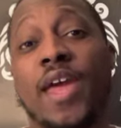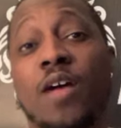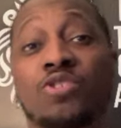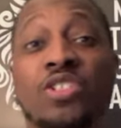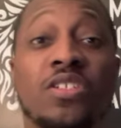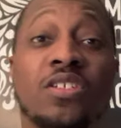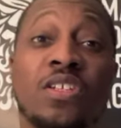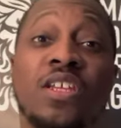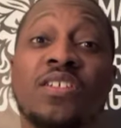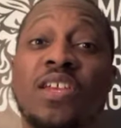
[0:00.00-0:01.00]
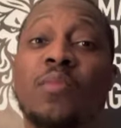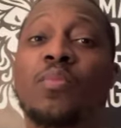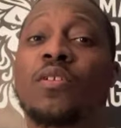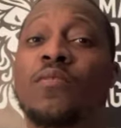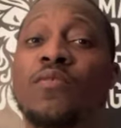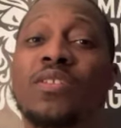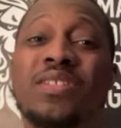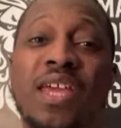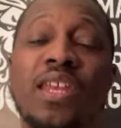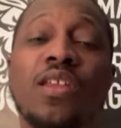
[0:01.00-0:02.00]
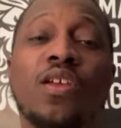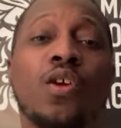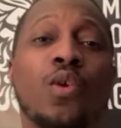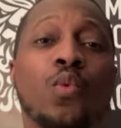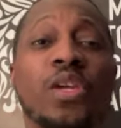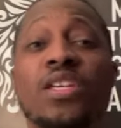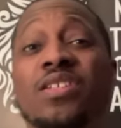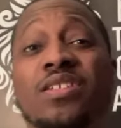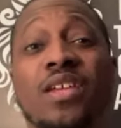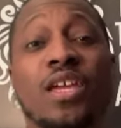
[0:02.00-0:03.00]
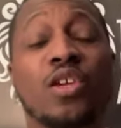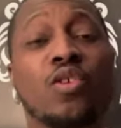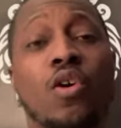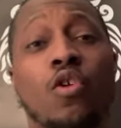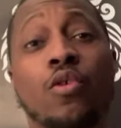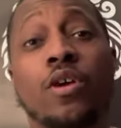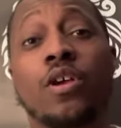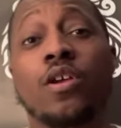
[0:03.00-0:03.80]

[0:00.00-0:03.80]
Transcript: Now, just as an example of tenet, we can say, you know,